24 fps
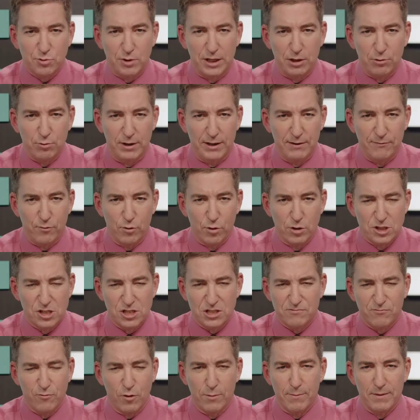twenty twenty-four,
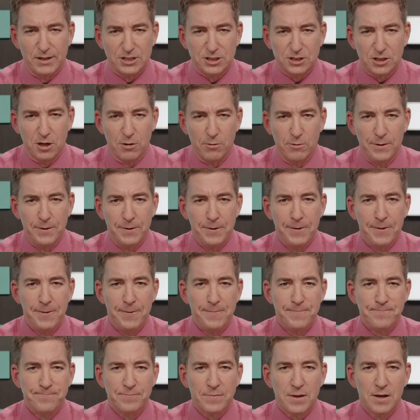just four months ago.
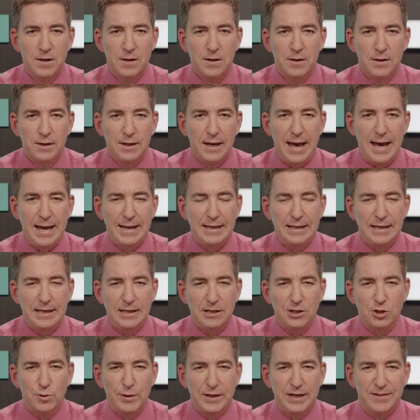And
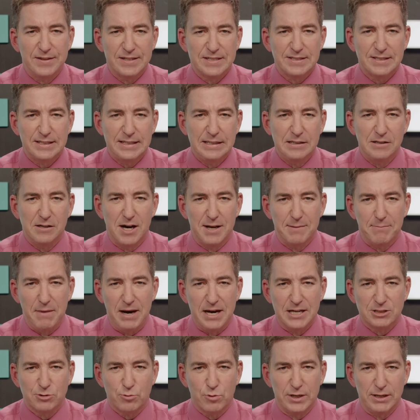he tweeted this to Elon
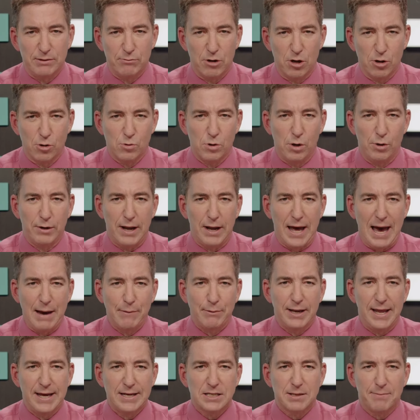Musk, where he wrote, quote, "I
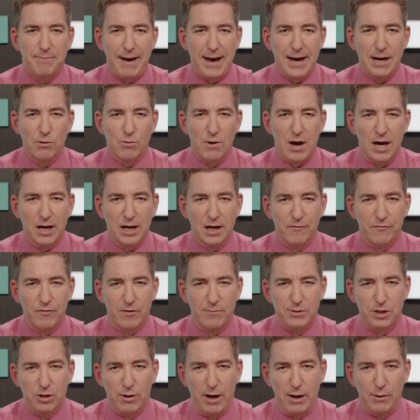would like to buy a rocket from you.